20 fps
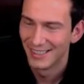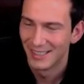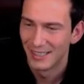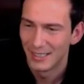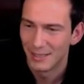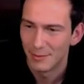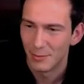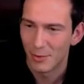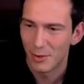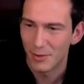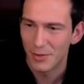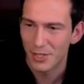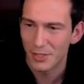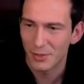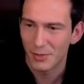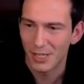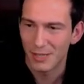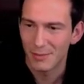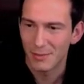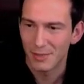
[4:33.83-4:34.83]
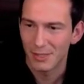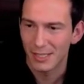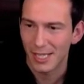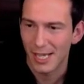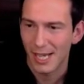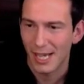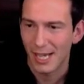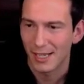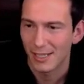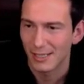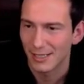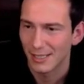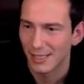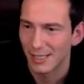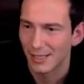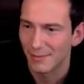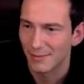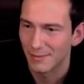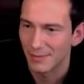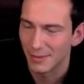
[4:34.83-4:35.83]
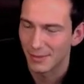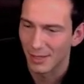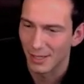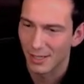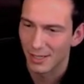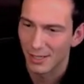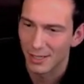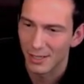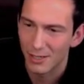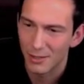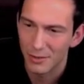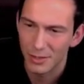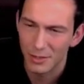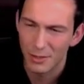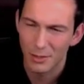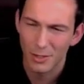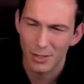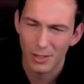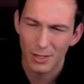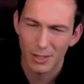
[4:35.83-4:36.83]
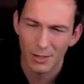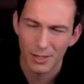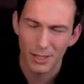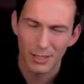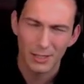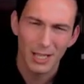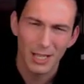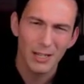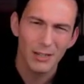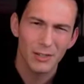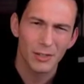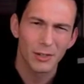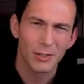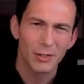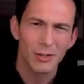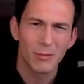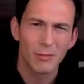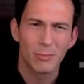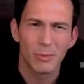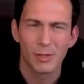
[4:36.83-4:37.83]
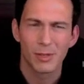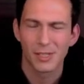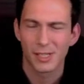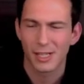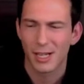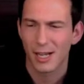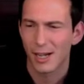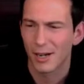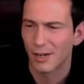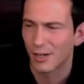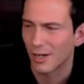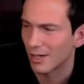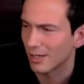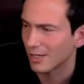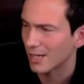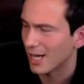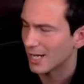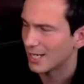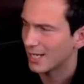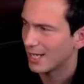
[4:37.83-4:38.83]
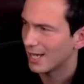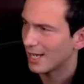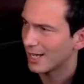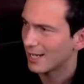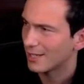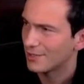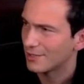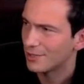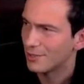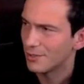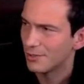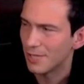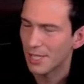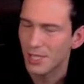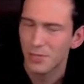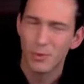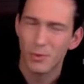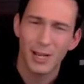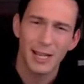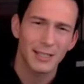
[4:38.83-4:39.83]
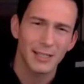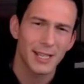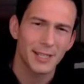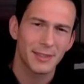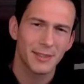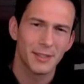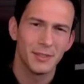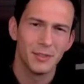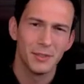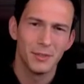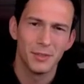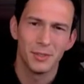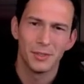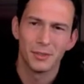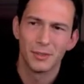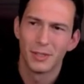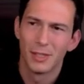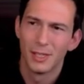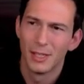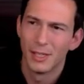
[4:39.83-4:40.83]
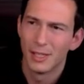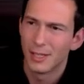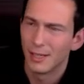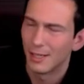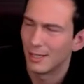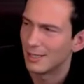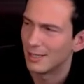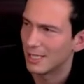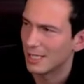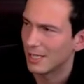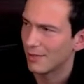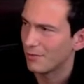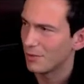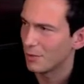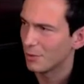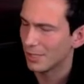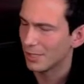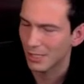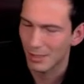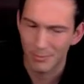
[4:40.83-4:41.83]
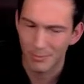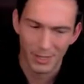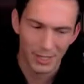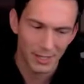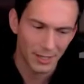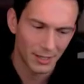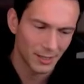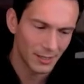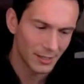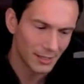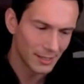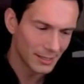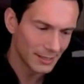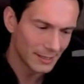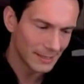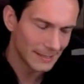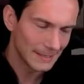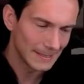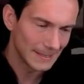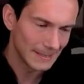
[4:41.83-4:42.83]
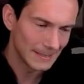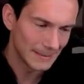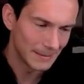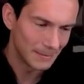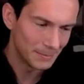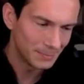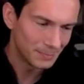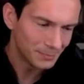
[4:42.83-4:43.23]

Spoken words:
More than 20 mil. Yeah. A lot of ergo boards are kind of high too. That's why I like the Nunu. Like if you were to compare I